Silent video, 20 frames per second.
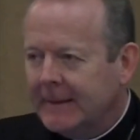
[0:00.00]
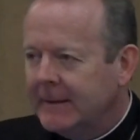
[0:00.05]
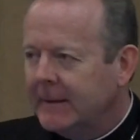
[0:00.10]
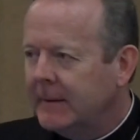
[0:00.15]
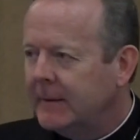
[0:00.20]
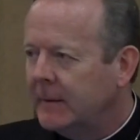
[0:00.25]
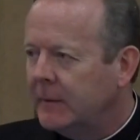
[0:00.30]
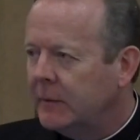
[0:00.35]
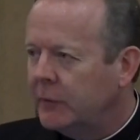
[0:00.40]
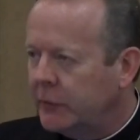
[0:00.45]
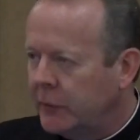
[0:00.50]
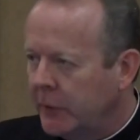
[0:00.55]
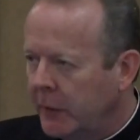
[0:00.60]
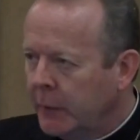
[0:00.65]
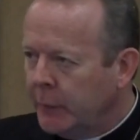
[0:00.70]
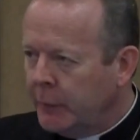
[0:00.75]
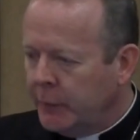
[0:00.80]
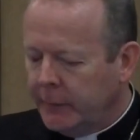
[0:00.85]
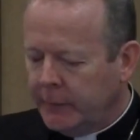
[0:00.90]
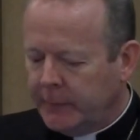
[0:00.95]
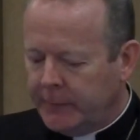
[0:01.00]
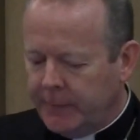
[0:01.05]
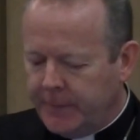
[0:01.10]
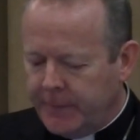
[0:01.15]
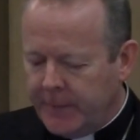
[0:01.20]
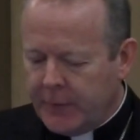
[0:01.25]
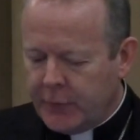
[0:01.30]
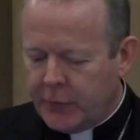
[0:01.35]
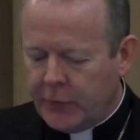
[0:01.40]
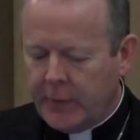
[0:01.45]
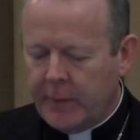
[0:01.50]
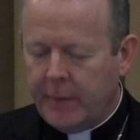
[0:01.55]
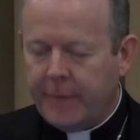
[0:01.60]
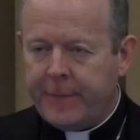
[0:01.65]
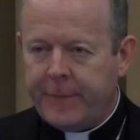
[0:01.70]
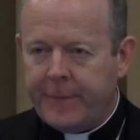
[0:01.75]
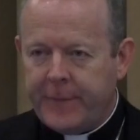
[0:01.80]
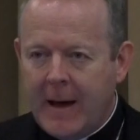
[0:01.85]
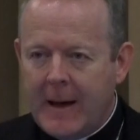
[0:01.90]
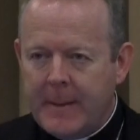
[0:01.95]
that the church's vision of
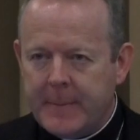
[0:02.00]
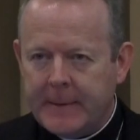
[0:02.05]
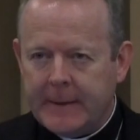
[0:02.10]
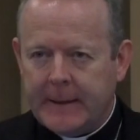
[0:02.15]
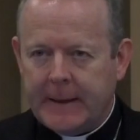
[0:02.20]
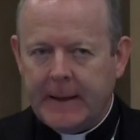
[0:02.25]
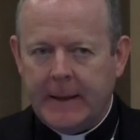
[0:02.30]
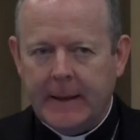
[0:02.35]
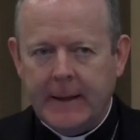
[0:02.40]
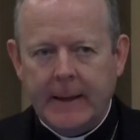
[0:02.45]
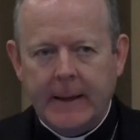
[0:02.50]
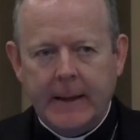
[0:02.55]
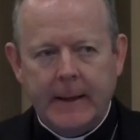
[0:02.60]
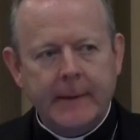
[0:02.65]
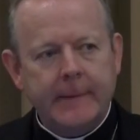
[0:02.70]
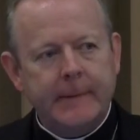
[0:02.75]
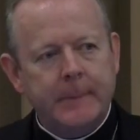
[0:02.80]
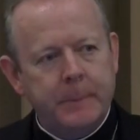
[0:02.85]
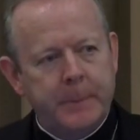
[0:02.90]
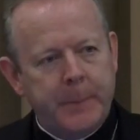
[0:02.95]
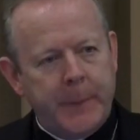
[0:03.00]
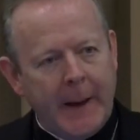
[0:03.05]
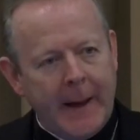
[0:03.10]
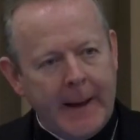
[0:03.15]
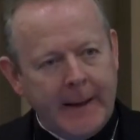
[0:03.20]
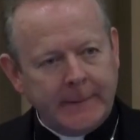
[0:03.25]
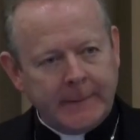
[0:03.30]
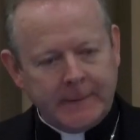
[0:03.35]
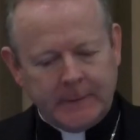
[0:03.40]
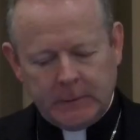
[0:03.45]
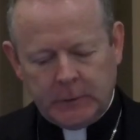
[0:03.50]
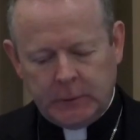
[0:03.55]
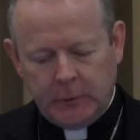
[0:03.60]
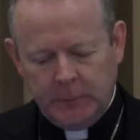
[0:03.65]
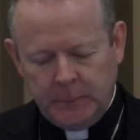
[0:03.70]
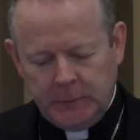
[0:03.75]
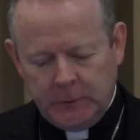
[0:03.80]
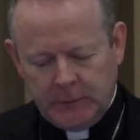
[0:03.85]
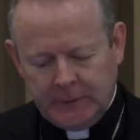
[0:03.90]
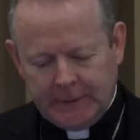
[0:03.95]
family is best
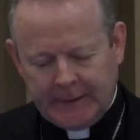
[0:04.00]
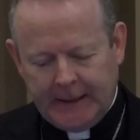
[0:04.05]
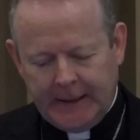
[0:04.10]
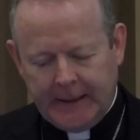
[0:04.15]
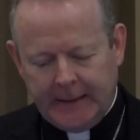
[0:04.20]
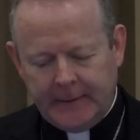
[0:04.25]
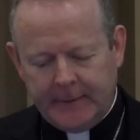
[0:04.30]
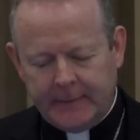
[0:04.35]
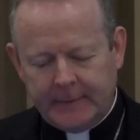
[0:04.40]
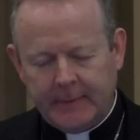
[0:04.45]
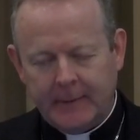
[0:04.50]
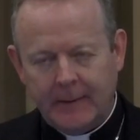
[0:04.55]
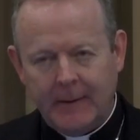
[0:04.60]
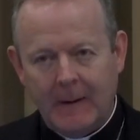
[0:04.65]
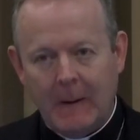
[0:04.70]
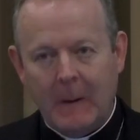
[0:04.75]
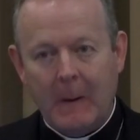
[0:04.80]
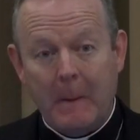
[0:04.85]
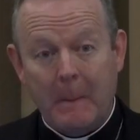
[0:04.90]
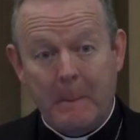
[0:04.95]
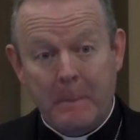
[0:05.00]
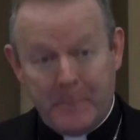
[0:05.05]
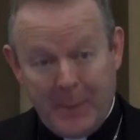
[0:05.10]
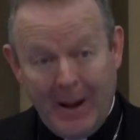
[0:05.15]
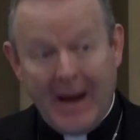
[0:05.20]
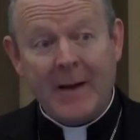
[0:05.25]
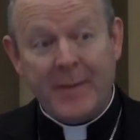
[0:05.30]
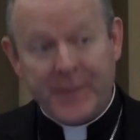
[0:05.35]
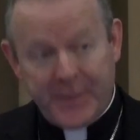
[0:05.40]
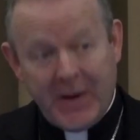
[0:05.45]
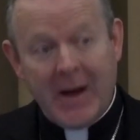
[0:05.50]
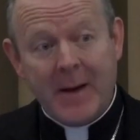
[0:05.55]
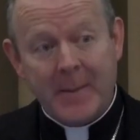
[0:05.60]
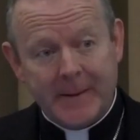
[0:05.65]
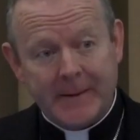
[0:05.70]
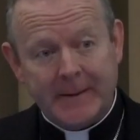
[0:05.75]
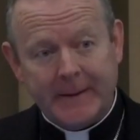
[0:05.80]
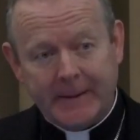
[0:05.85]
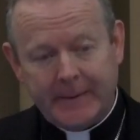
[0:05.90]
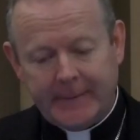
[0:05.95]
communicated by
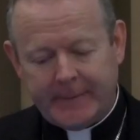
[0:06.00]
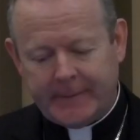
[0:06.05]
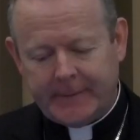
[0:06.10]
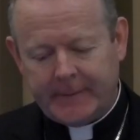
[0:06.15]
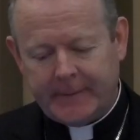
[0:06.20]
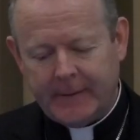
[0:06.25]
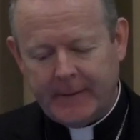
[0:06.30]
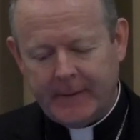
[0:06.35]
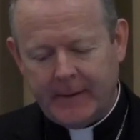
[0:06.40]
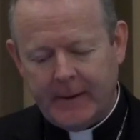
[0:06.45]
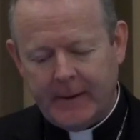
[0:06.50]
families